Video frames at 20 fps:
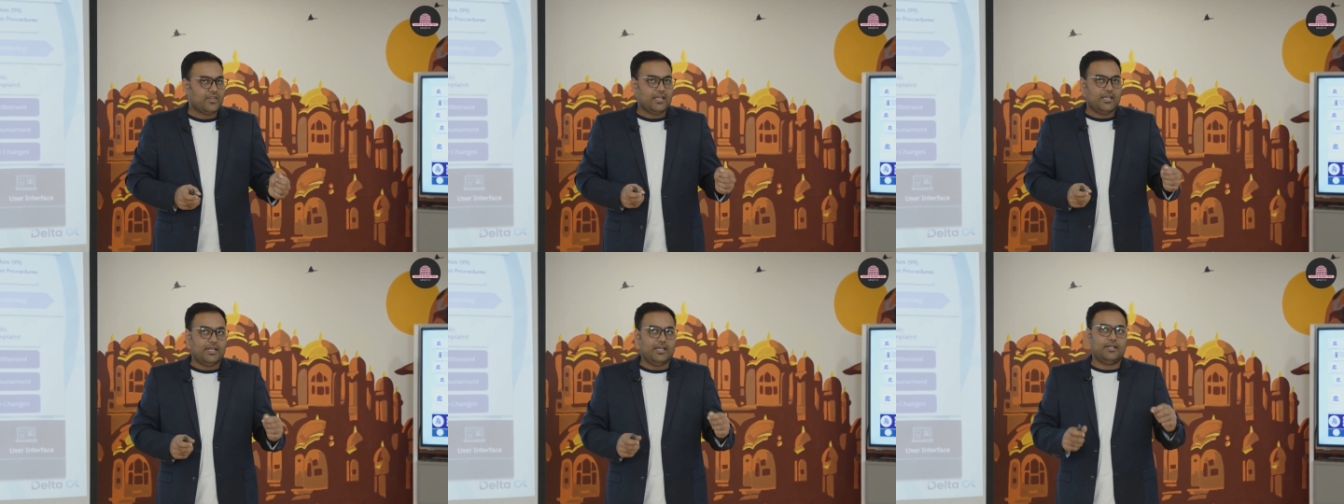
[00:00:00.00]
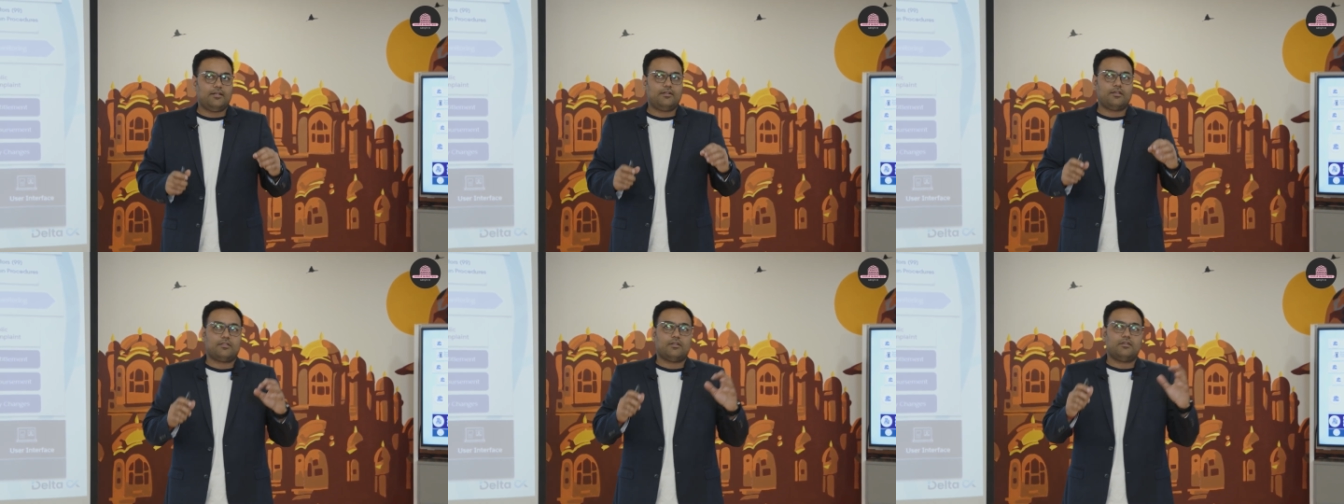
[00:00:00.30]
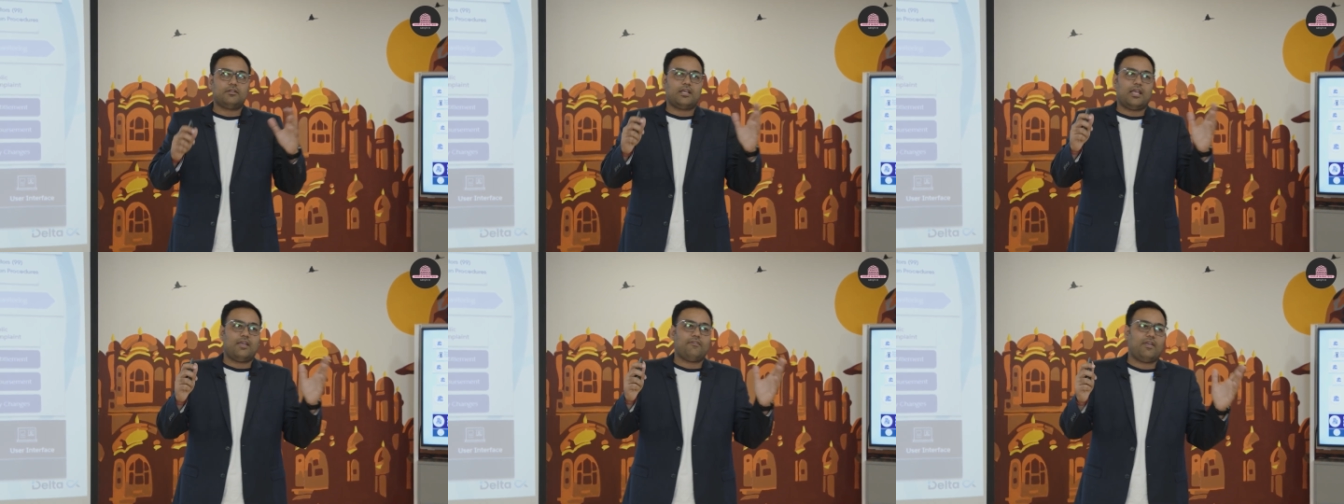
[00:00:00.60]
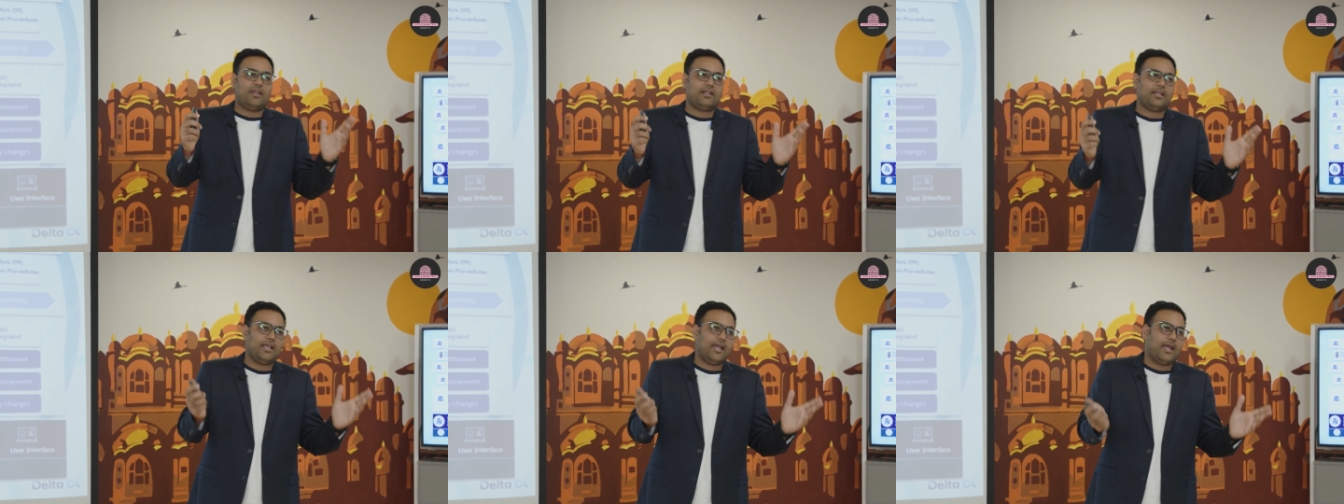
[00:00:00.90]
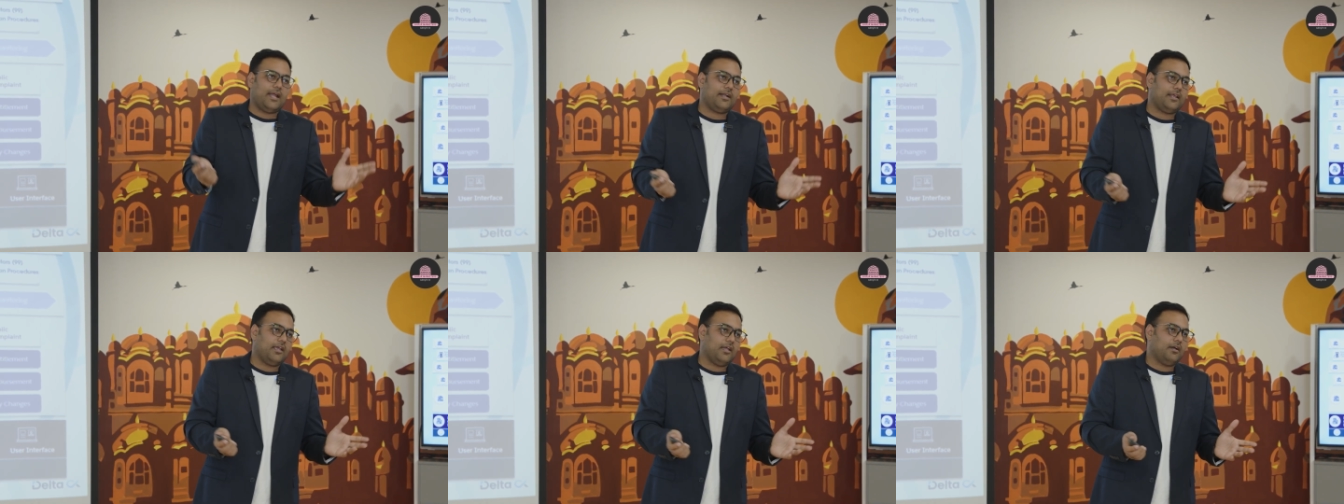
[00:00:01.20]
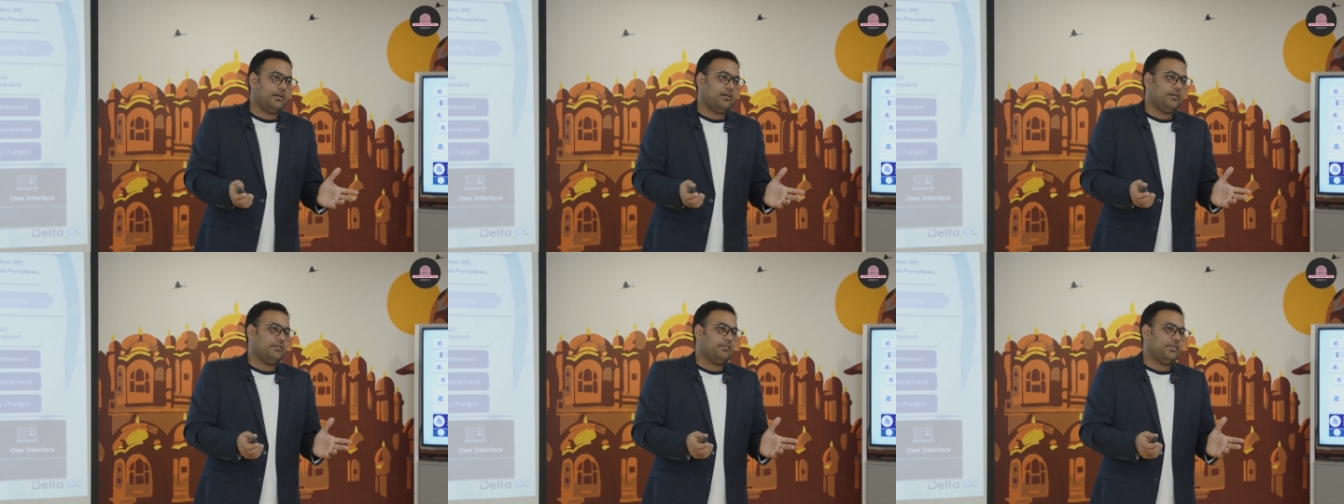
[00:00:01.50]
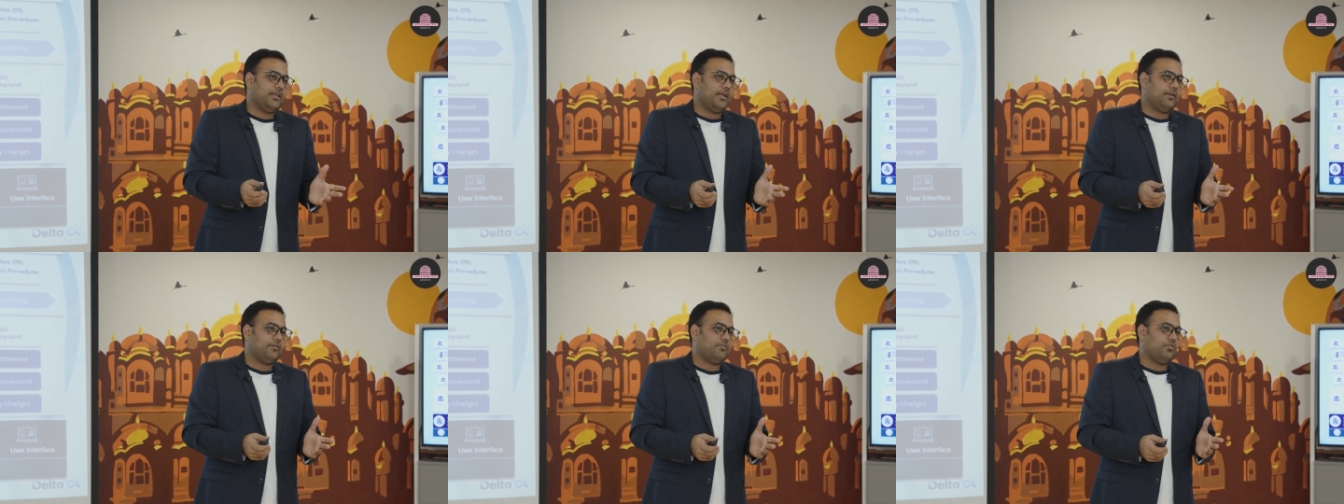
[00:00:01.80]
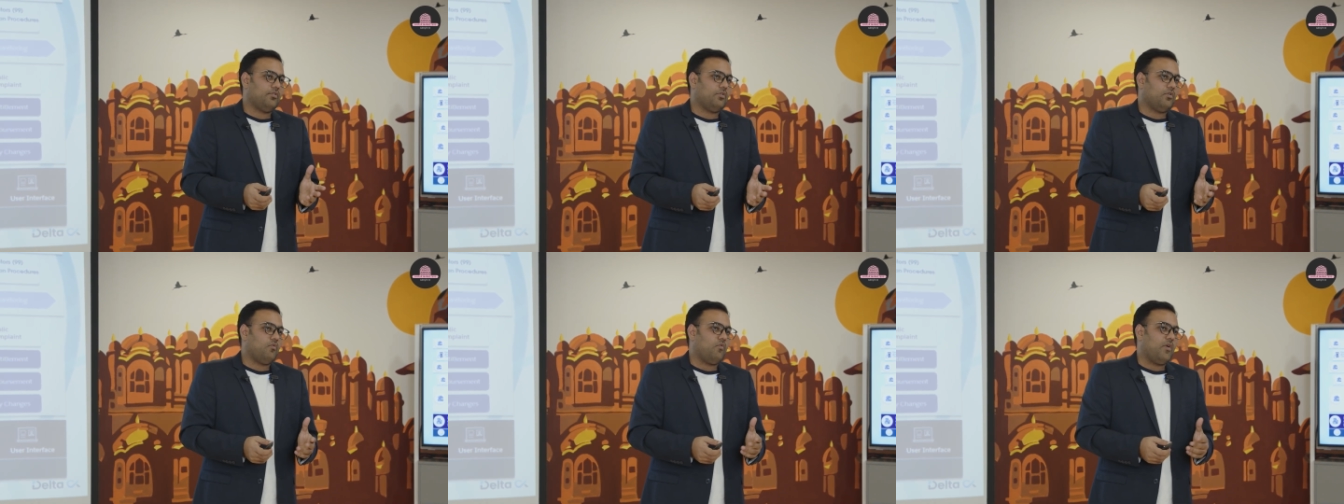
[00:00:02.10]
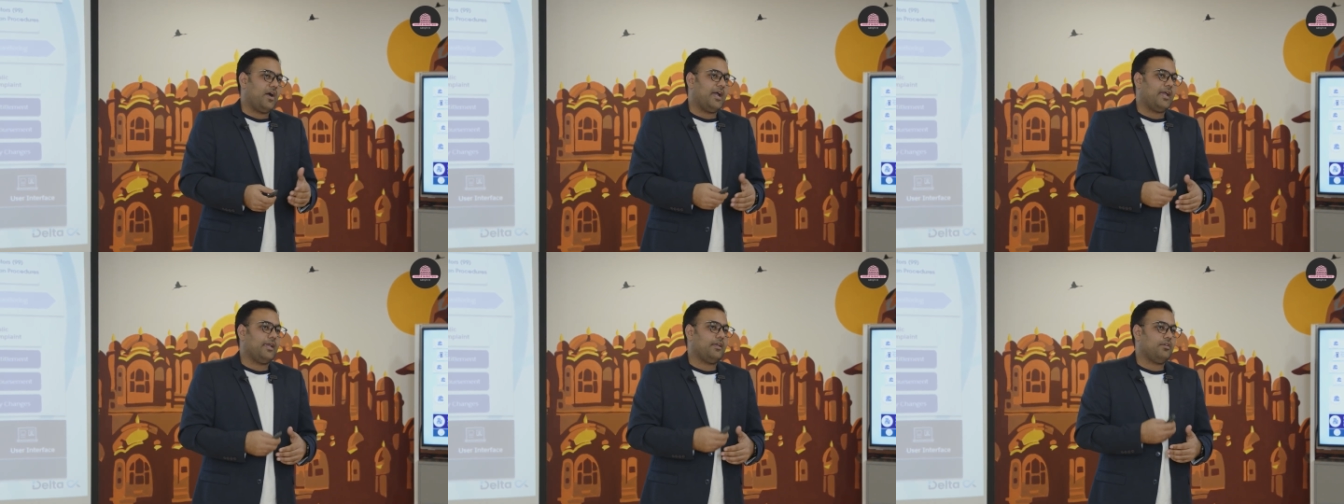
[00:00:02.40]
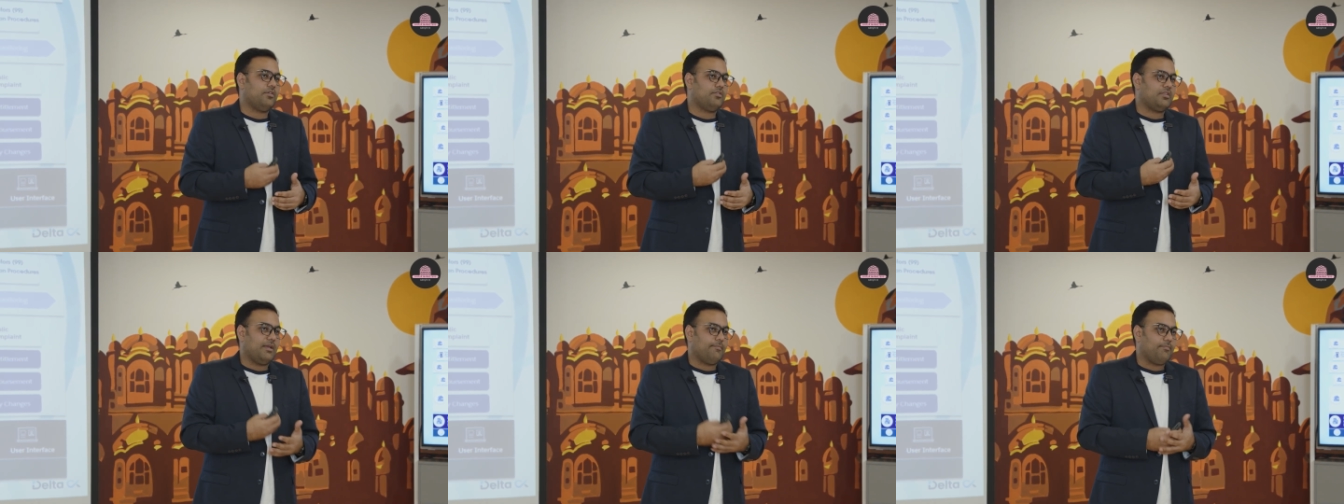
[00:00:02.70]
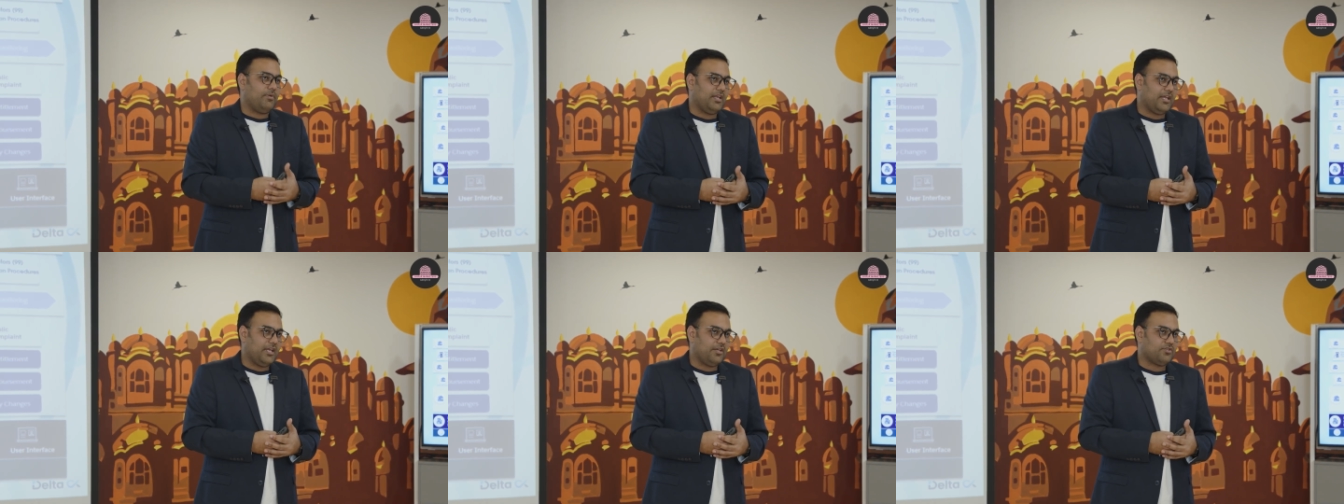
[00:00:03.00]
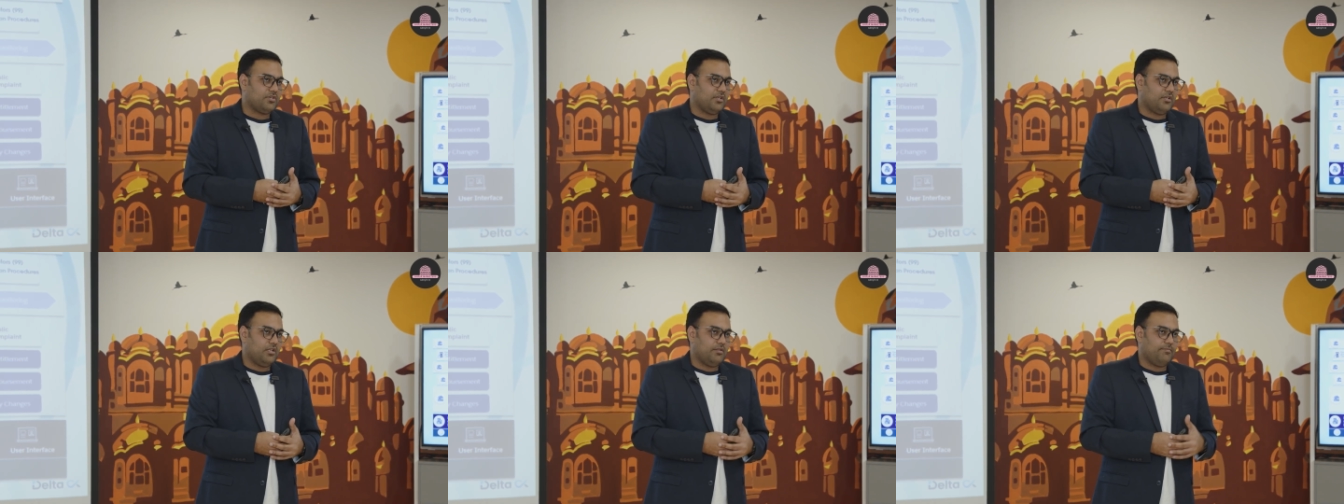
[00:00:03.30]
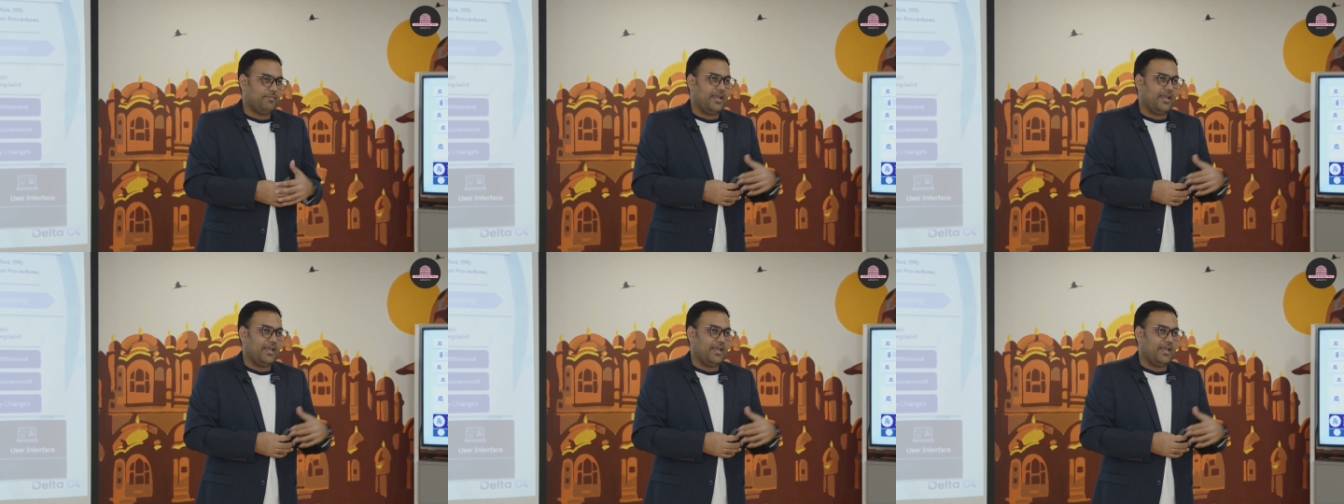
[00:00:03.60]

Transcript: he doesn't have any idea that why his application is